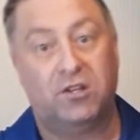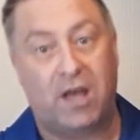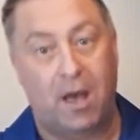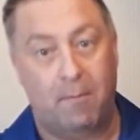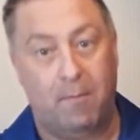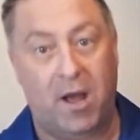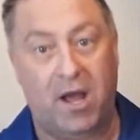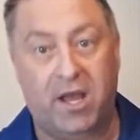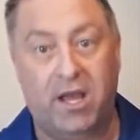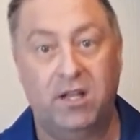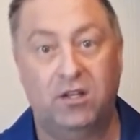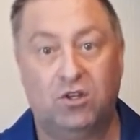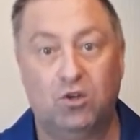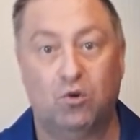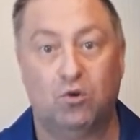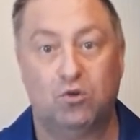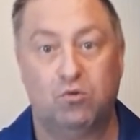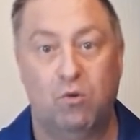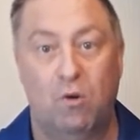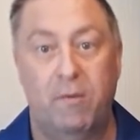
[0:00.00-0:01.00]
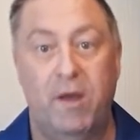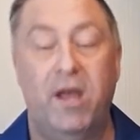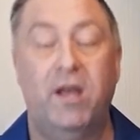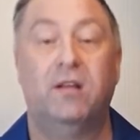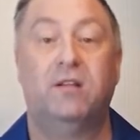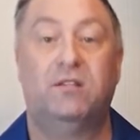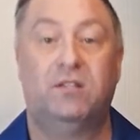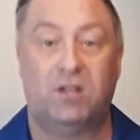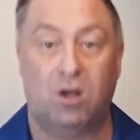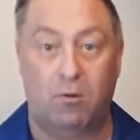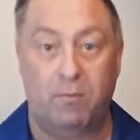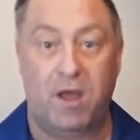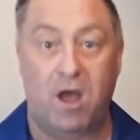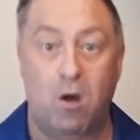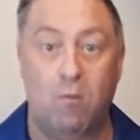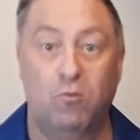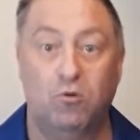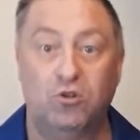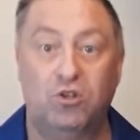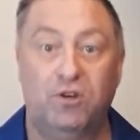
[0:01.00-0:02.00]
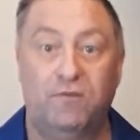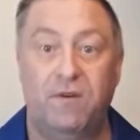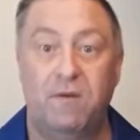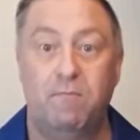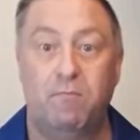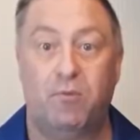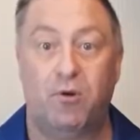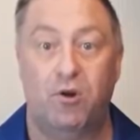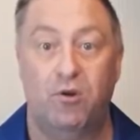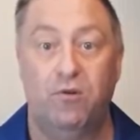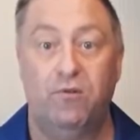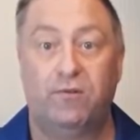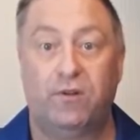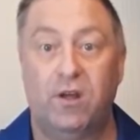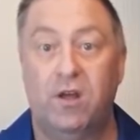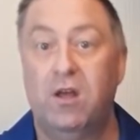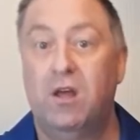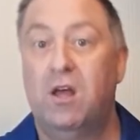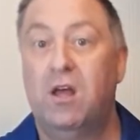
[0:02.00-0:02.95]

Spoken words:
get back in touch with me, tell me how much you've improved.